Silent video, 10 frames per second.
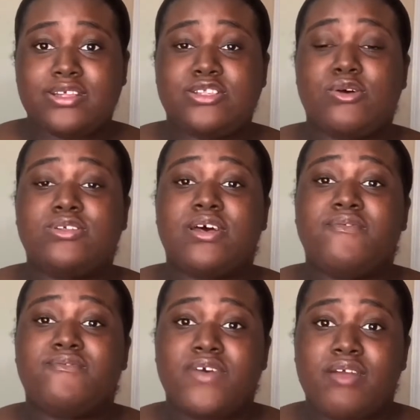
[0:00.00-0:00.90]
Those are
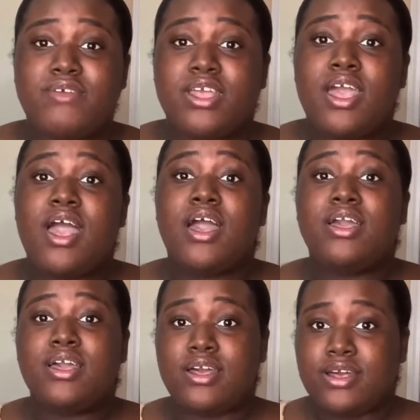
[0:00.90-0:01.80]
very
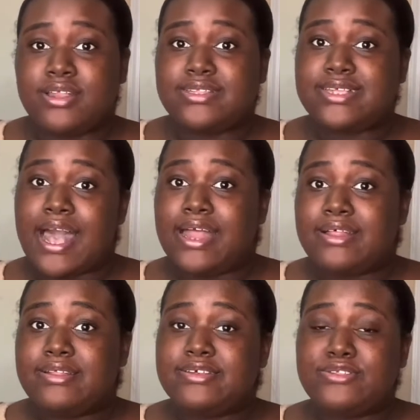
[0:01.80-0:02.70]
good title
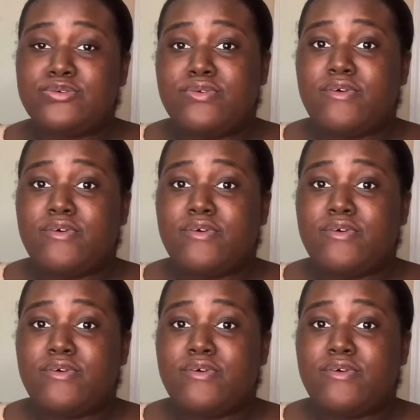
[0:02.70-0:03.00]
to do